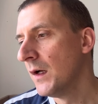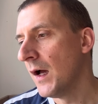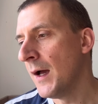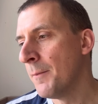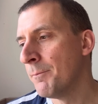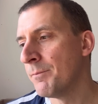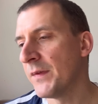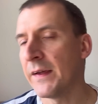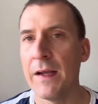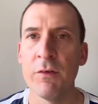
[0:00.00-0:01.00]

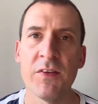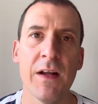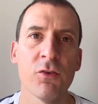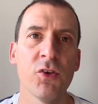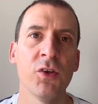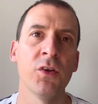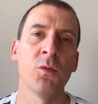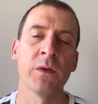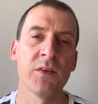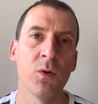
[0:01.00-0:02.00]
Okay, Reece
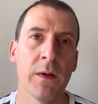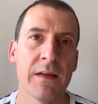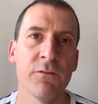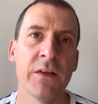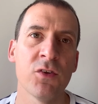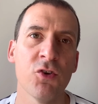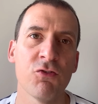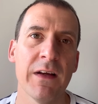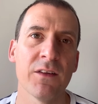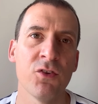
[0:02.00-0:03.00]
Nelson, we're still waiting for this
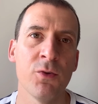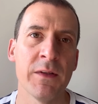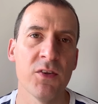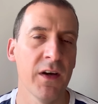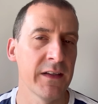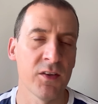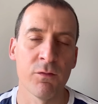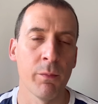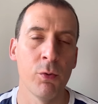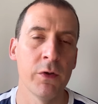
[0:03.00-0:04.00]
contract to be signed, as
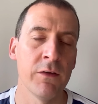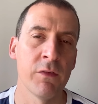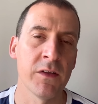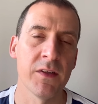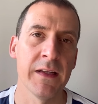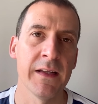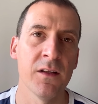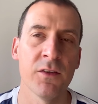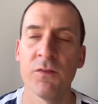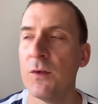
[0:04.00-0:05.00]
I've reported recently in
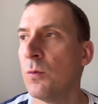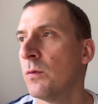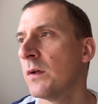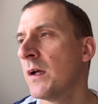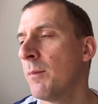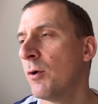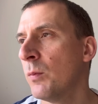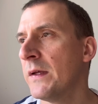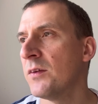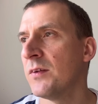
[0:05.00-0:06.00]
the last few couple of
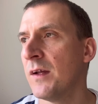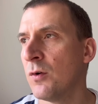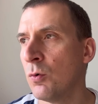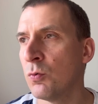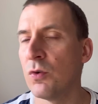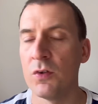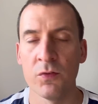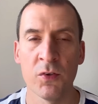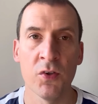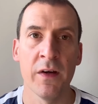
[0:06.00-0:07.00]
weeks. You know, all
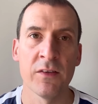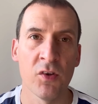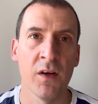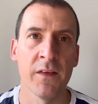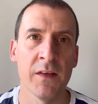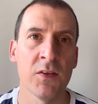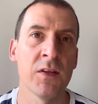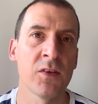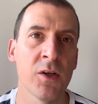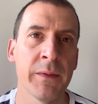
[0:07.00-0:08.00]
signs are that this
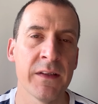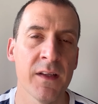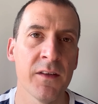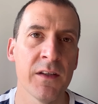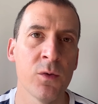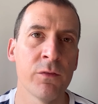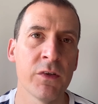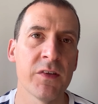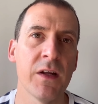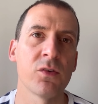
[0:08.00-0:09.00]
is going to be a done deal with
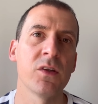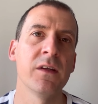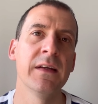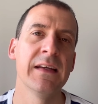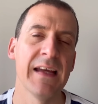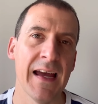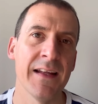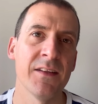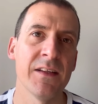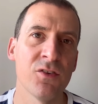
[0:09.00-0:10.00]
Reece Nelson
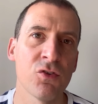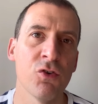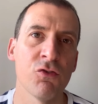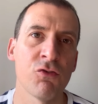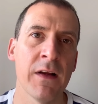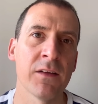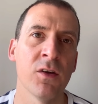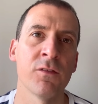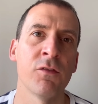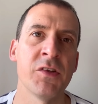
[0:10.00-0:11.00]
and his contract
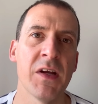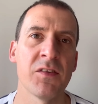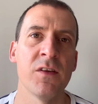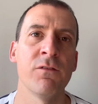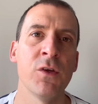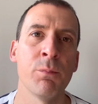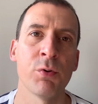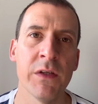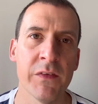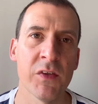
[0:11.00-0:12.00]
after rejecting a few
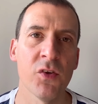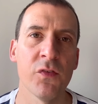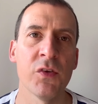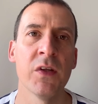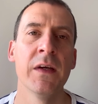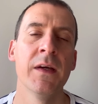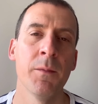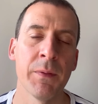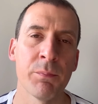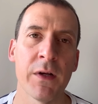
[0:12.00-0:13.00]
previous offers.
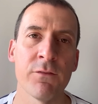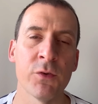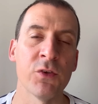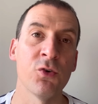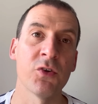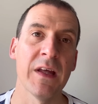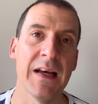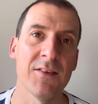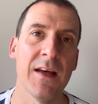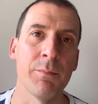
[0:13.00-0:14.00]
Big breakthrough in talks
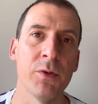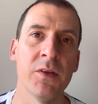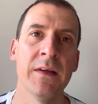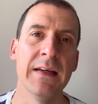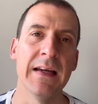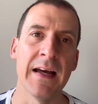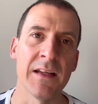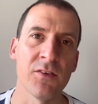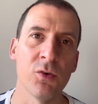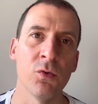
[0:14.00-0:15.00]
has happened, and
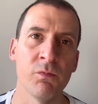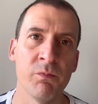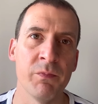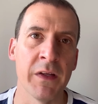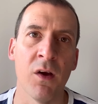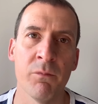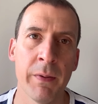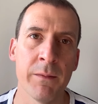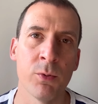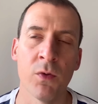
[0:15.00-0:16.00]
it's, you know,
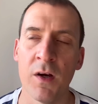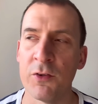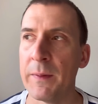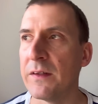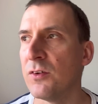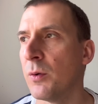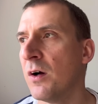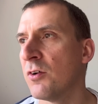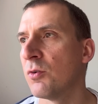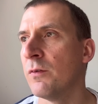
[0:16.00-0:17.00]
people that are speaking to at
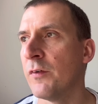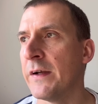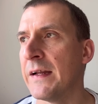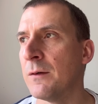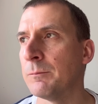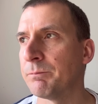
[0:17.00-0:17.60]
Arsenal are very now,